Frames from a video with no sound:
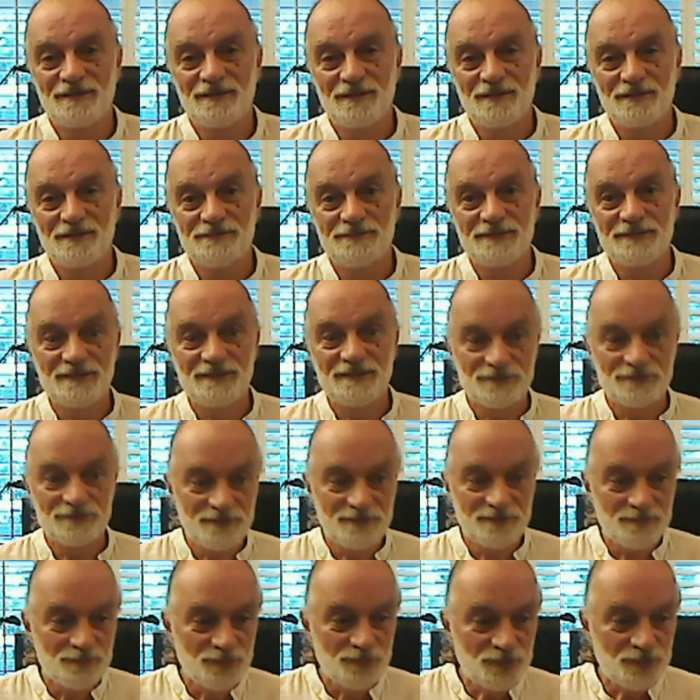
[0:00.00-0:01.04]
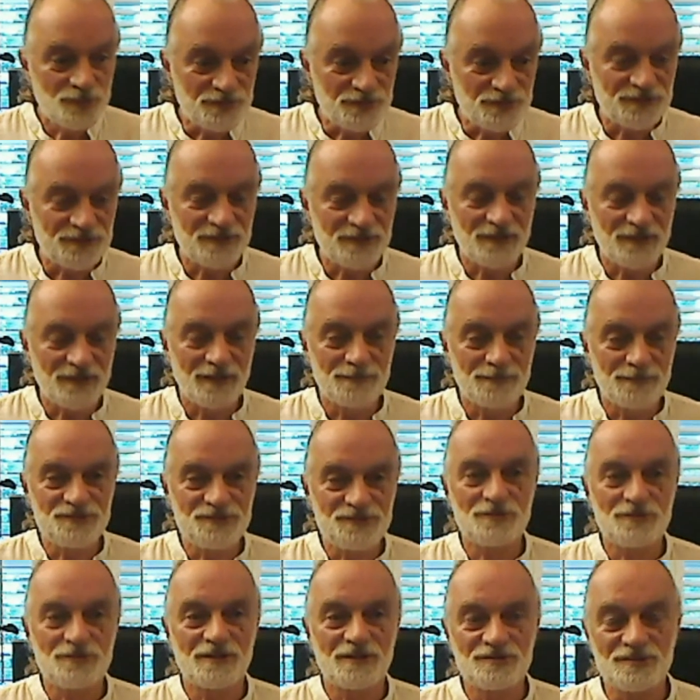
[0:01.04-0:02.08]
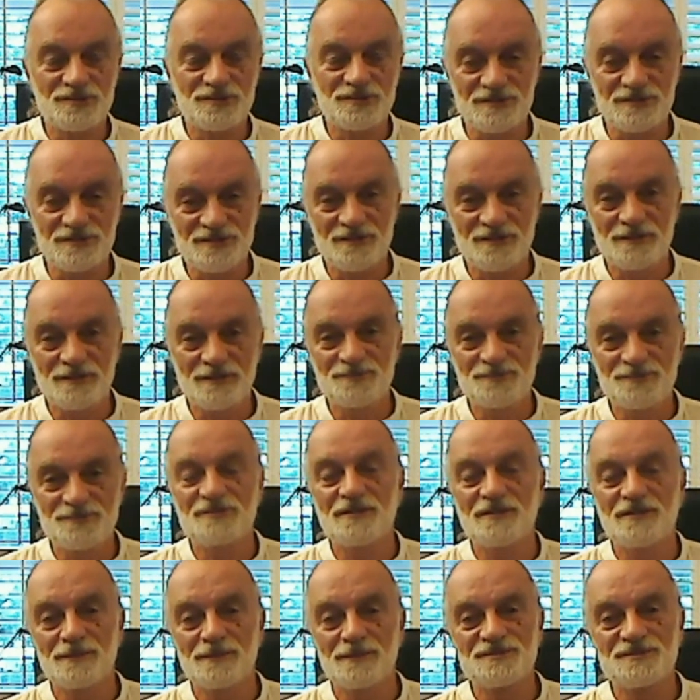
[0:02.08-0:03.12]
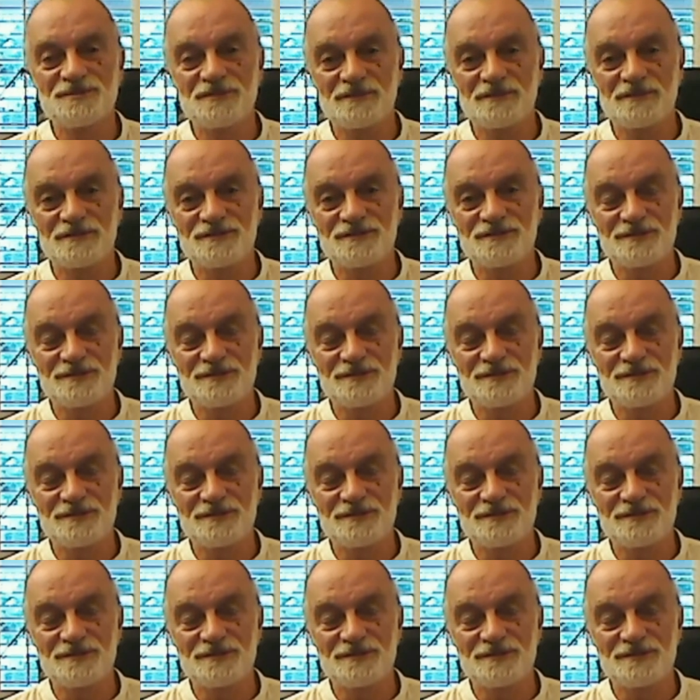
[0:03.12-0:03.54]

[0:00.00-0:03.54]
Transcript: We need to remove the obstructions, the obstacles.